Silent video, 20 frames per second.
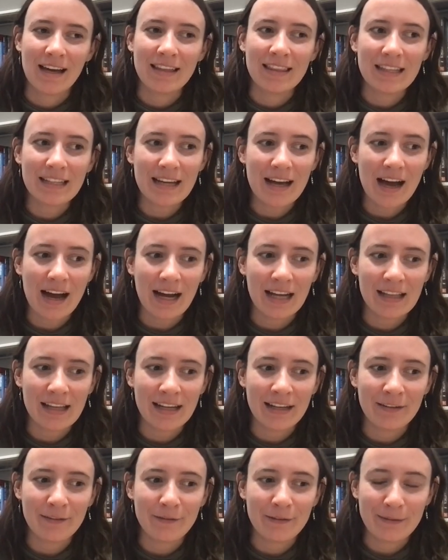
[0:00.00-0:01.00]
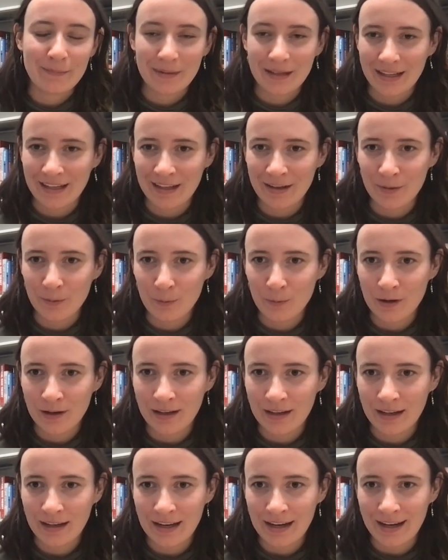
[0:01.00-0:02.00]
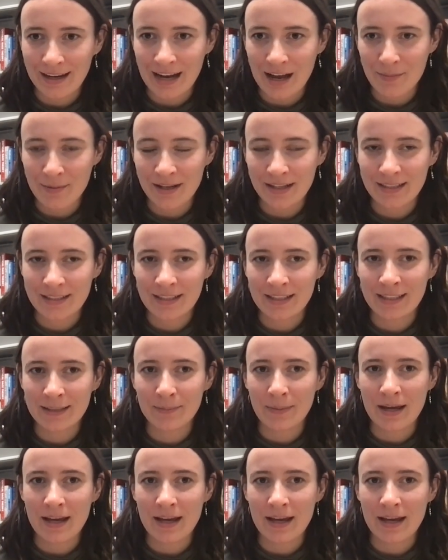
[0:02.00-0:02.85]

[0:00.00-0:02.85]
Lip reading: I think a highlight for me working in economics has